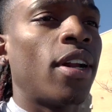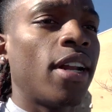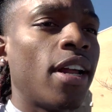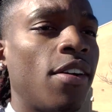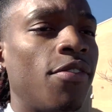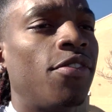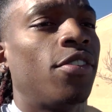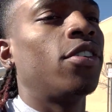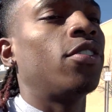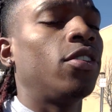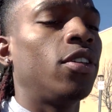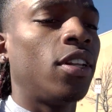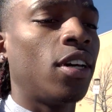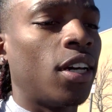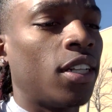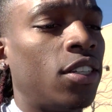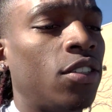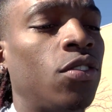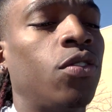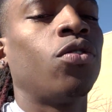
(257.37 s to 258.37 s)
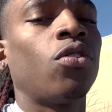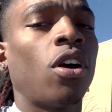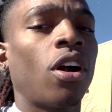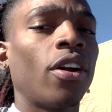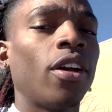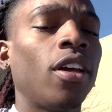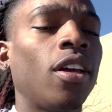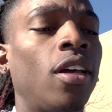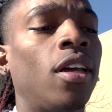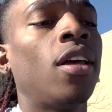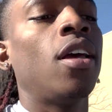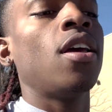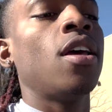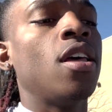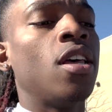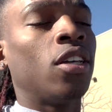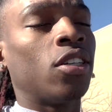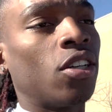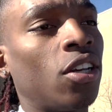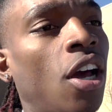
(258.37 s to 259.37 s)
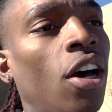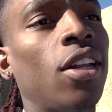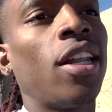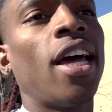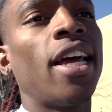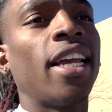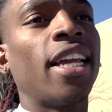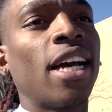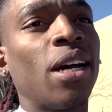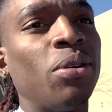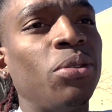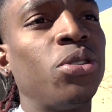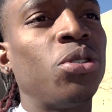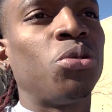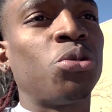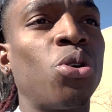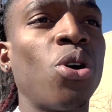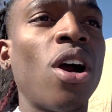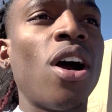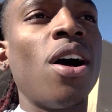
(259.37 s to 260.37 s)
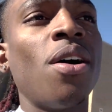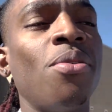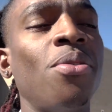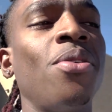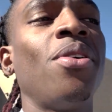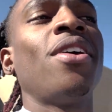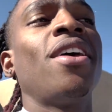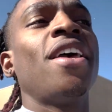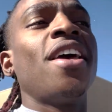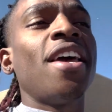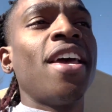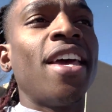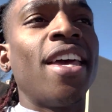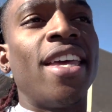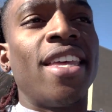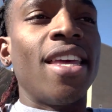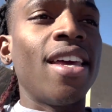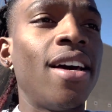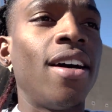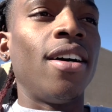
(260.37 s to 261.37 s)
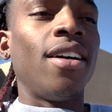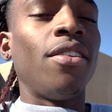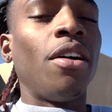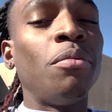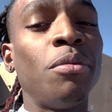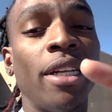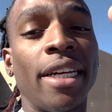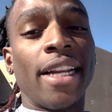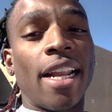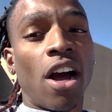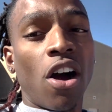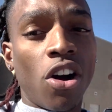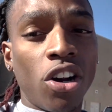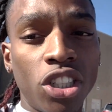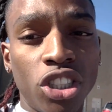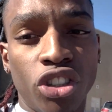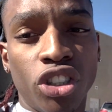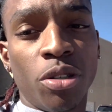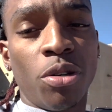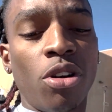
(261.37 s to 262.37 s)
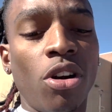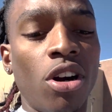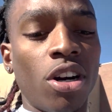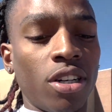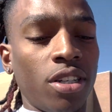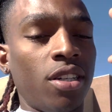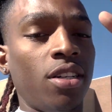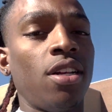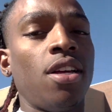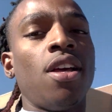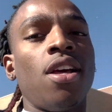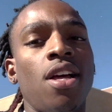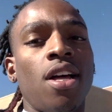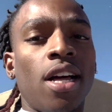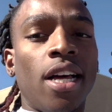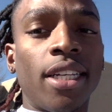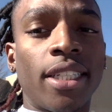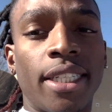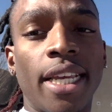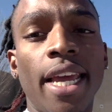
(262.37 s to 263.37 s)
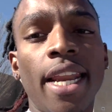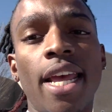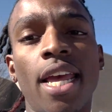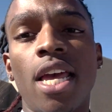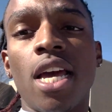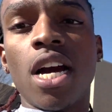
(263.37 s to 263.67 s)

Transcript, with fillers: now, I'm finna go look at this Ferrari. So y'all like, comment, subscribe. And yeah, I'm looking at all the dream cars. Let's get it.